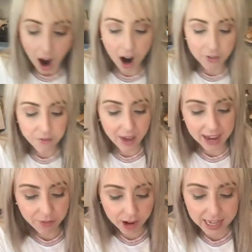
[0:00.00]
Our
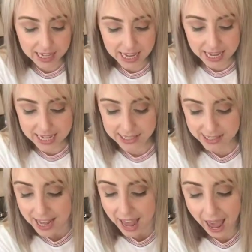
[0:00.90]
favorite
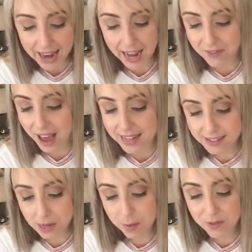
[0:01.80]
yeast, and I've had
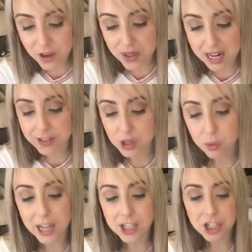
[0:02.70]
some of you that have
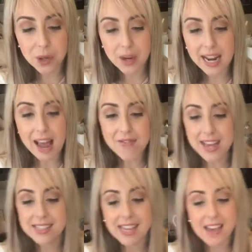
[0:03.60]
switched to it and
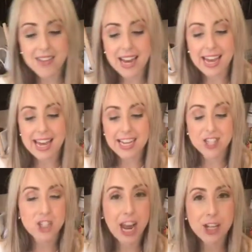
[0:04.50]
they say that it
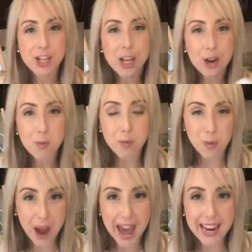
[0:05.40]
is changing your
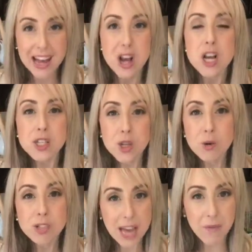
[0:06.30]
bread.
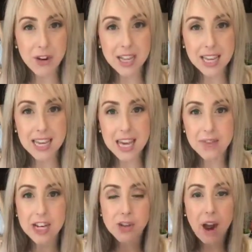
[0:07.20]
So definitely give
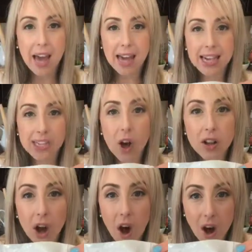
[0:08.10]
it a try. It's called